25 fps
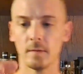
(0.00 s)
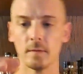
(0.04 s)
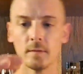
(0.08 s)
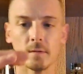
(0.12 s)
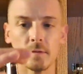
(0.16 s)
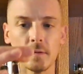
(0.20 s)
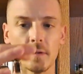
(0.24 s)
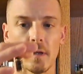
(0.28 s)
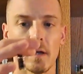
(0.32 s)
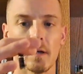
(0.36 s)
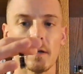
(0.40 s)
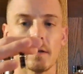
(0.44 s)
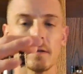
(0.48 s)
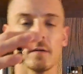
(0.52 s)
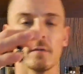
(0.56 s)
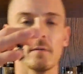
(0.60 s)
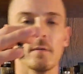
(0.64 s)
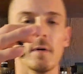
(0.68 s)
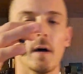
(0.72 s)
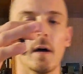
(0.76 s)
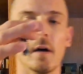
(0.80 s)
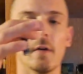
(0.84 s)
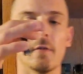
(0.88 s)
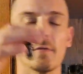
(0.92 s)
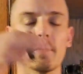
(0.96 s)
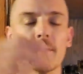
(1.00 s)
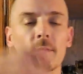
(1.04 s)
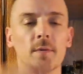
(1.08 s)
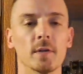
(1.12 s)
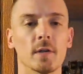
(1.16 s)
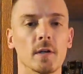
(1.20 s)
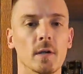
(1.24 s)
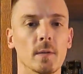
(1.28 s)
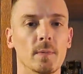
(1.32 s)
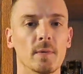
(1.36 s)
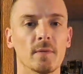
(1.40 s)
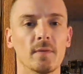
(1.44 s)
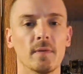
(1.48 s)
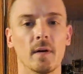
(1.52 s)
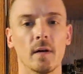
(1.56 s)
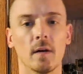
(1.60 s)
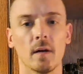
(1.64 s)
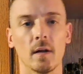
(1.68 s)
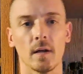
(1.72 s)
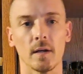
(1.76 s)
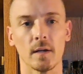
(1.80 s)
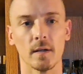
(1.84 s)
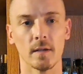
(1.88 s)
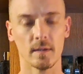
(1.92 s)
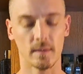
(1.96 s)
just got a little vial from Europe. If I
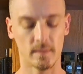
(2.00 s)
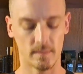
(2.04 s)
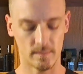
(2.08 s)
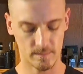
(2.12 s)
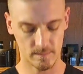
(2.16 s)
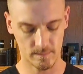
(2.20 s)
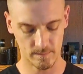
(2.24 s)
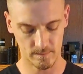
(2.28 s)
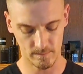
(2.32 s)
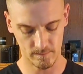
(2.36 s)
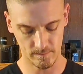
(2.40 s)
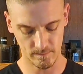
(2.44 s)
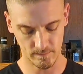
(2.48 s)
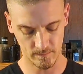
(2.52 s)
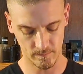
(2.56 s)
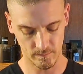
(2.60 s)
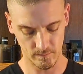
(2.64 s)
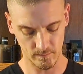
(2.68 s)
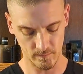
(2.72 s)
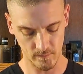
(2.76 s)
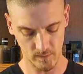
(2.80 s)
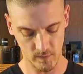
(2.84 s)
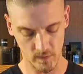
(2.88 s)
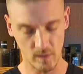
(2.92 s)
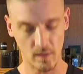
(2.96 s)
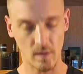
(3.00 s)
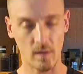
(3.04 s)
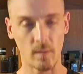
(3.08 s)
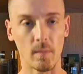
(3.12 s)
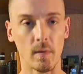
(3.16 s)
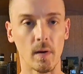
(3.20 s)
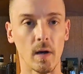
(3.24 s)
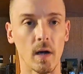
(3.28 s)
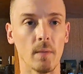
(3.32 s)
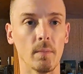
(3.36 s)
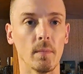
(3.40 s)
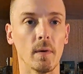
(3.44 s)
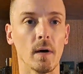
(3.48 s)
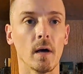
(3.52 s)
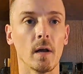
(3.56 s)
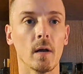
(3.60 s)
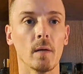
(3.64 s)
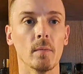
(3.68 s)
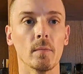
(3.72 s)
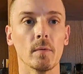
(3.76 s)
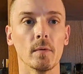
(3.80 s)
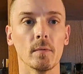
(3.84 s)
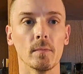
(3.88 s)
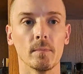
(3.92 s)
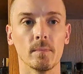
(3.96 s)
like it, I'll buy a bottle
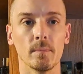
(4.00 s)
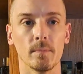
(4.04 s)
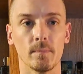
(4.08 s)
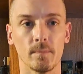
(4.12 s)
of them.